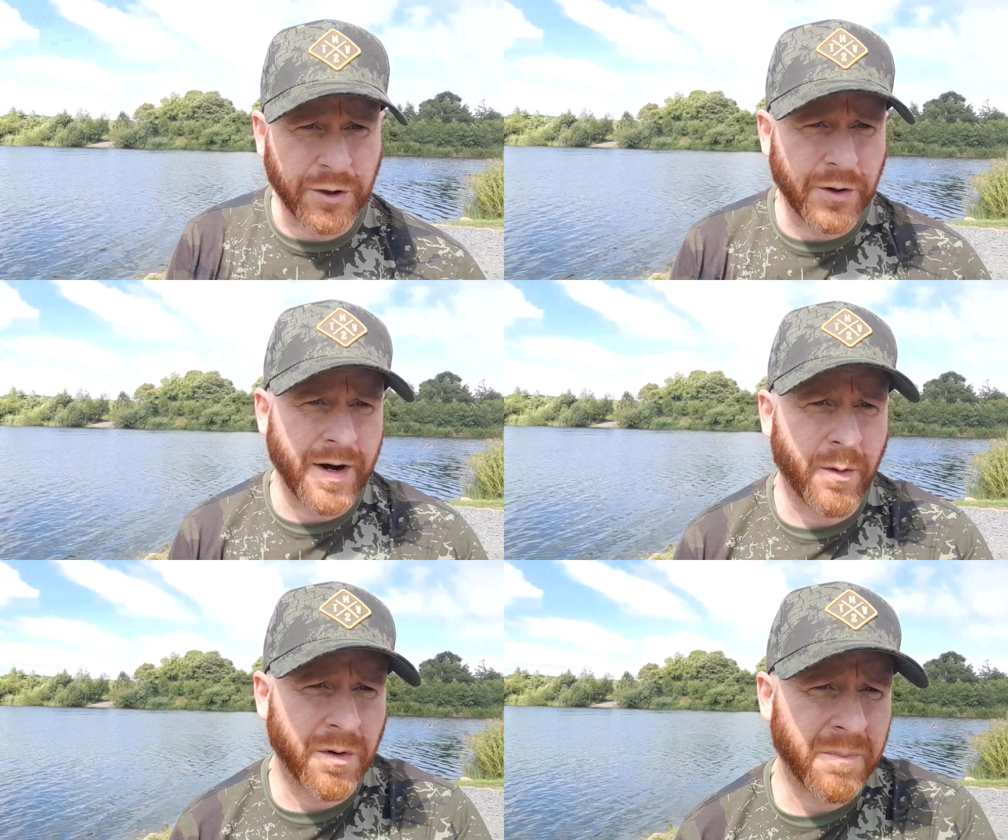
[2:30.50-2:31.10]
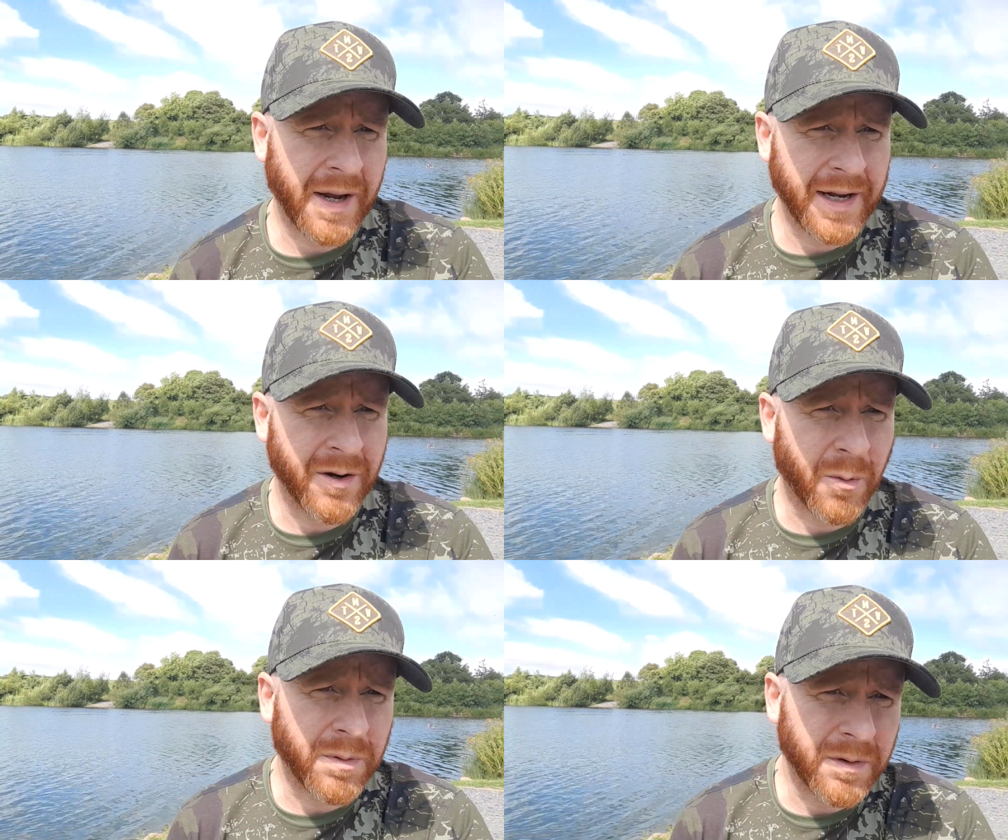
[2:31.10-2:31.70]
to do now, I want to bait it
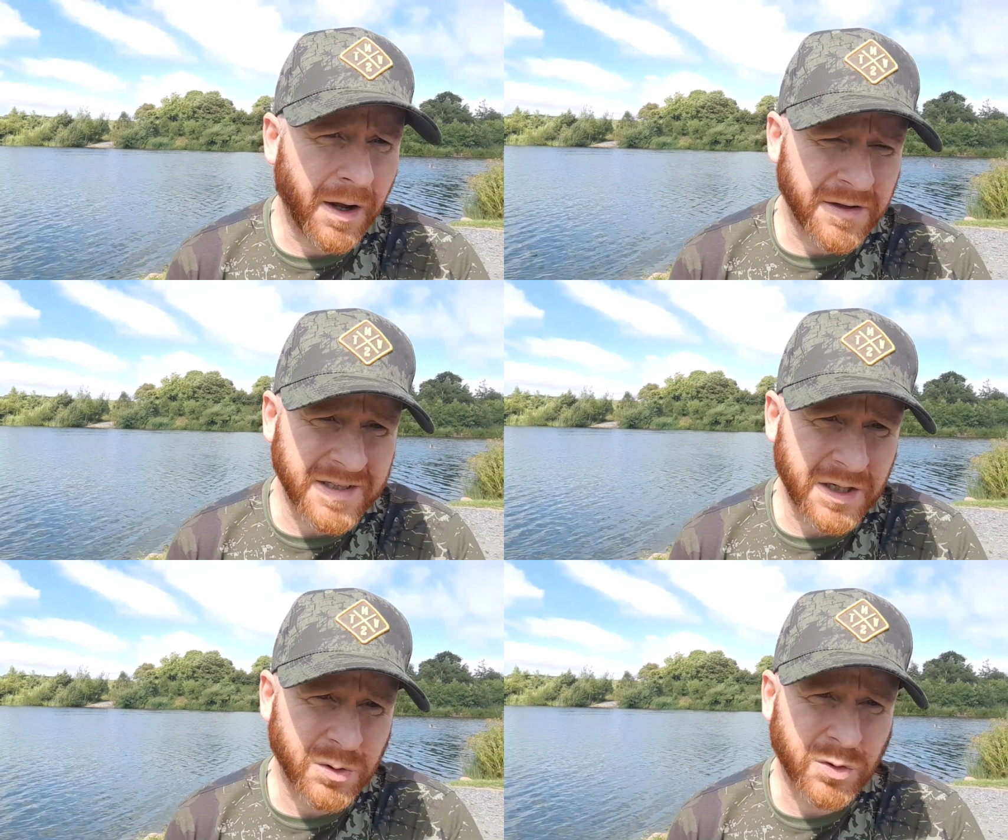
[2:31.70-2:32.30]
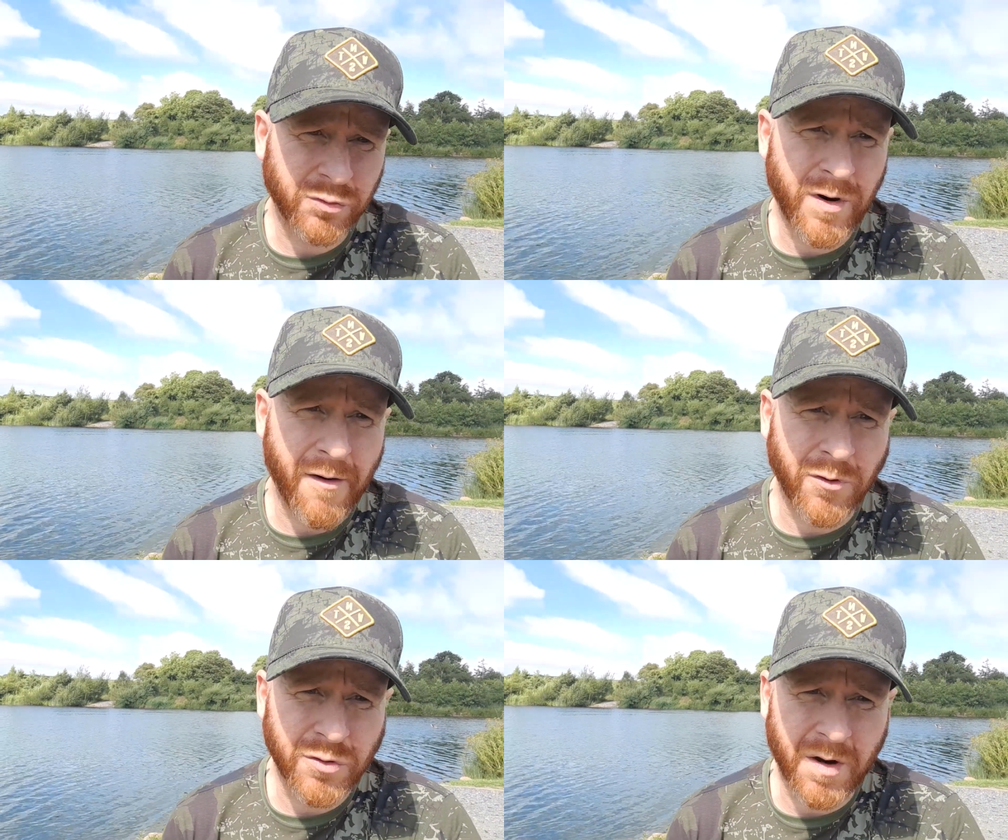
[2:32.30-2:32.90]
up, and there's actual some
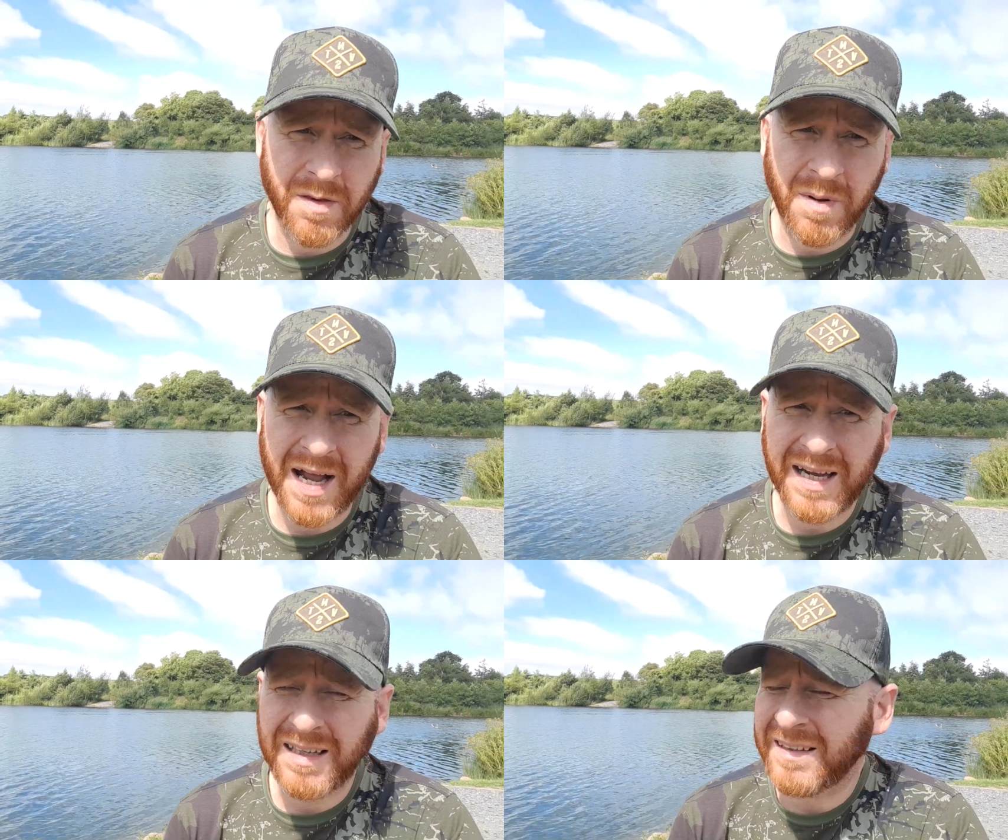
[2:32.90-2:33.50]
wrap runs around the back.